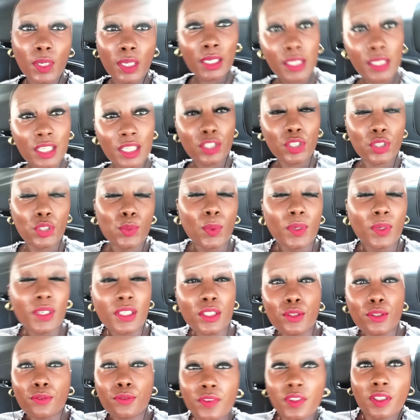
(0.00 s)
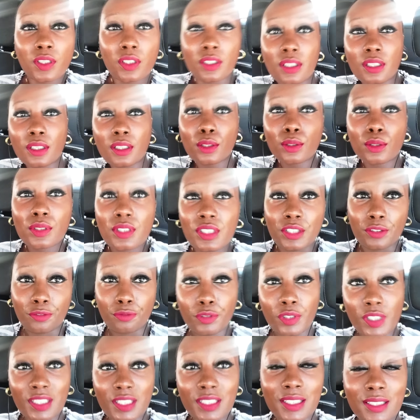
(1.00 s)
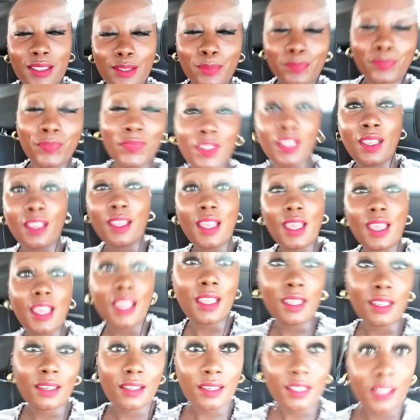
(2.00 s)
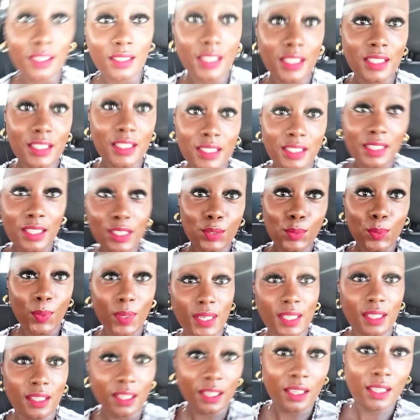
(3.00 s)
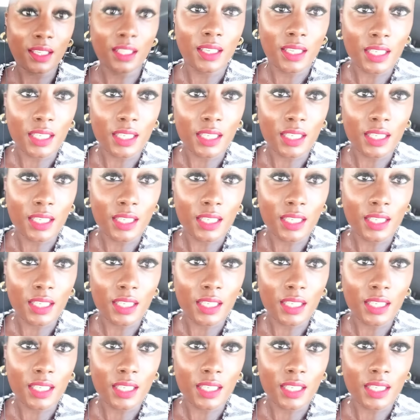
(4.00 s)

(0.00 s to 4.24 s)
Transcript: I just wanted to feel a little different. And this is what it is.